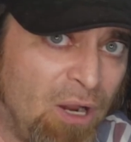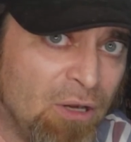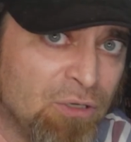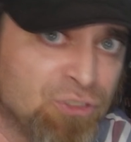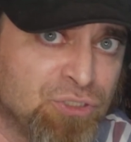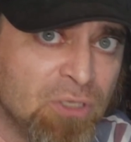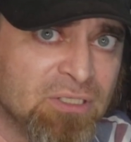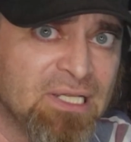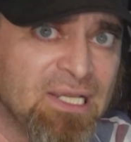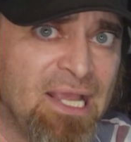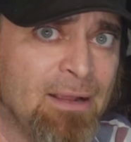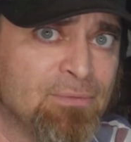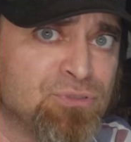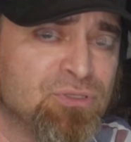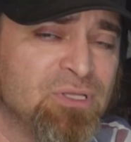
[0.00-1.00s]
Wireshark to
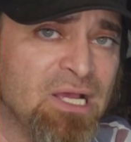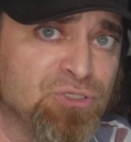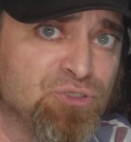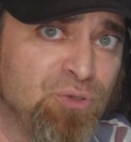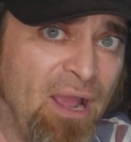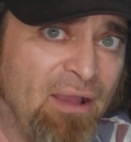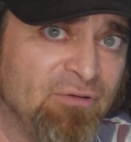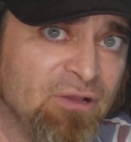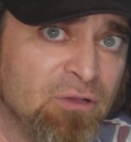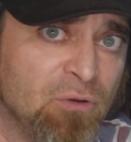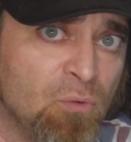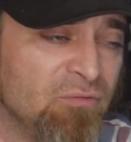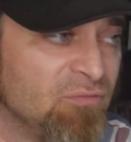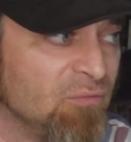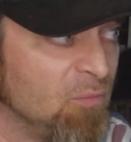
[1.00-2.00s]
capture that traffic
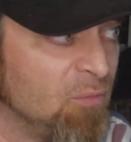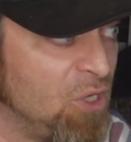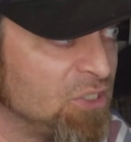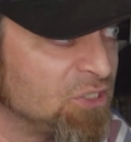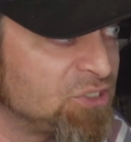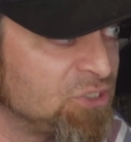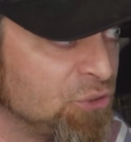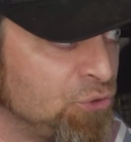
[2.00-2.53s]
going from us